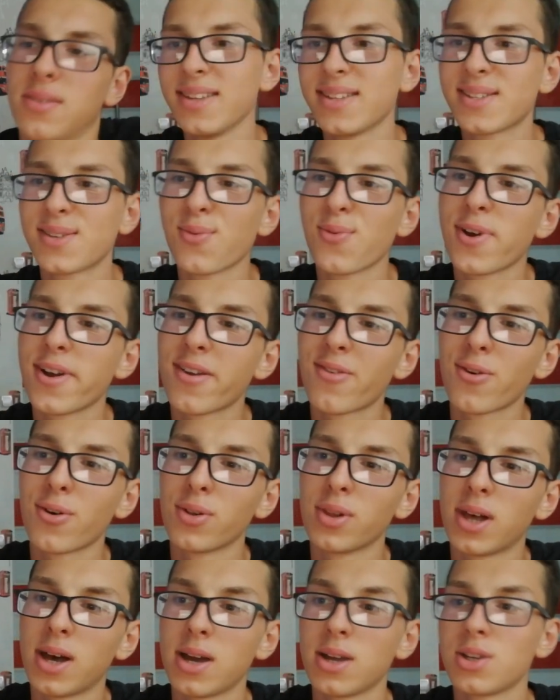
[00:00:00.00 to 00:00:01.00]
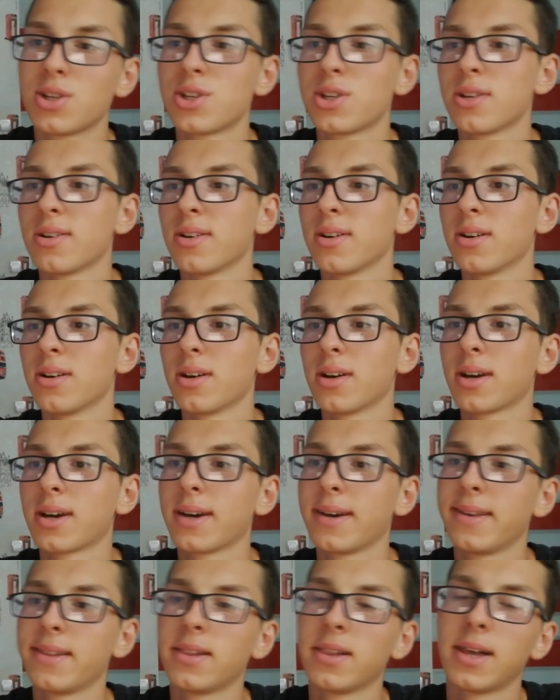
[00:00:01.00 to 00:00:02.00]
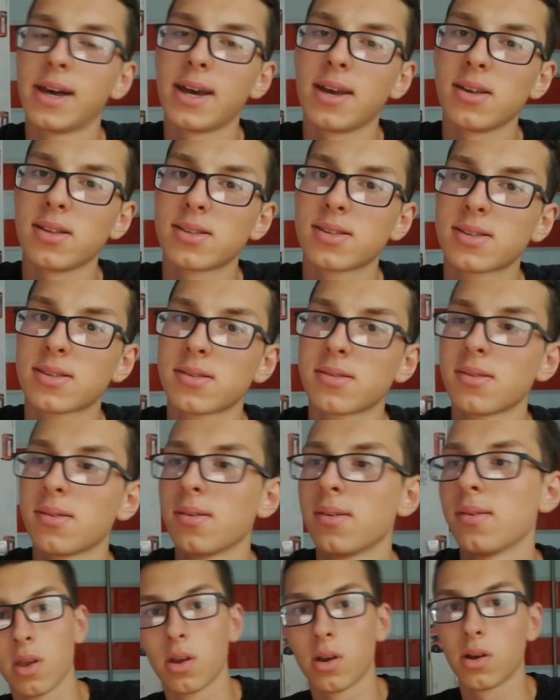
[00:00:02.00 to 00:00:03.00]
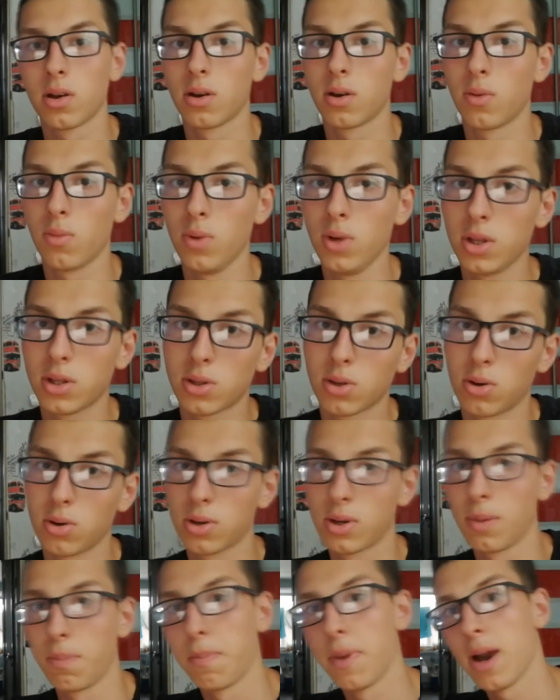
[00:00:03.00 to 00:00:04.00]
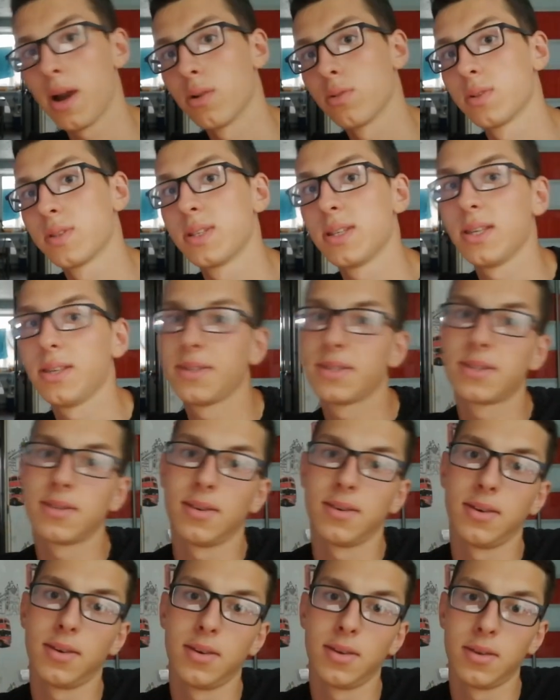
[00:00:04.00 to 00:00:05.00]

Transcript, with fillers: it's very large headlights we talk about this